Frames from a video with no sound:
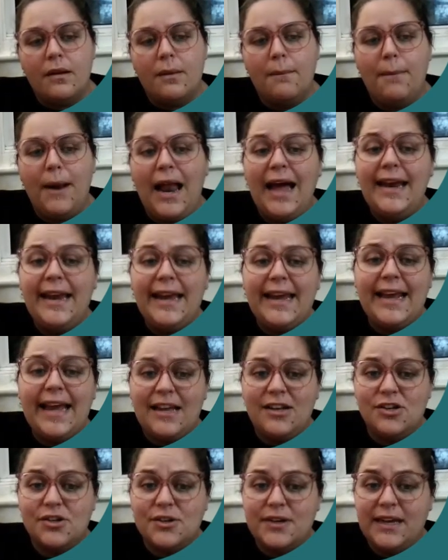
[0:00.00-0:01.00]
Planning
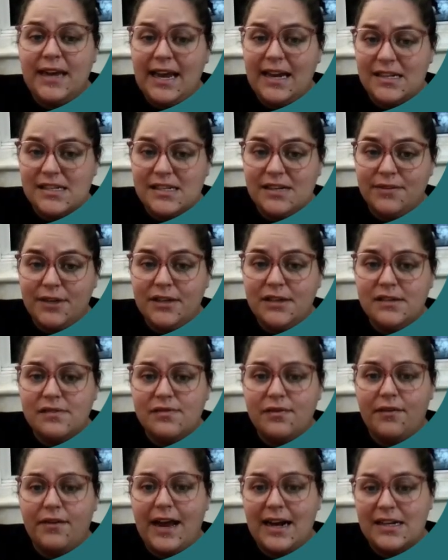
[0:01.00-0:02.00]
entry and exit routes
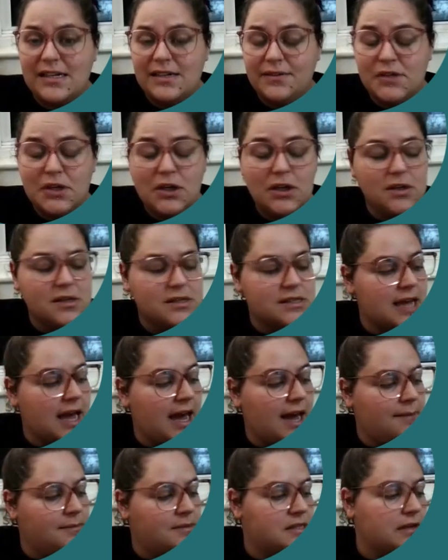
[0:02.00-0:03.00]
for reactive dogs.
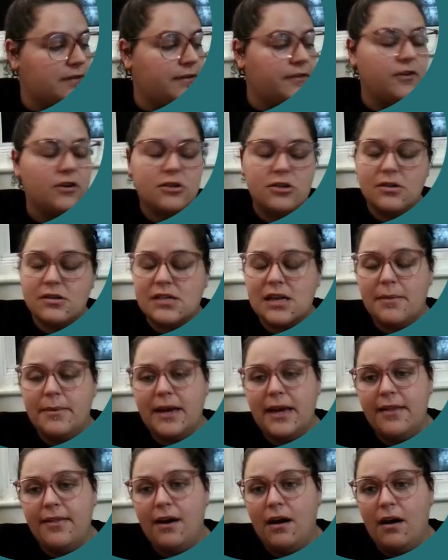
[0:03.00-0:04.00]
So if you've got dogs coming in that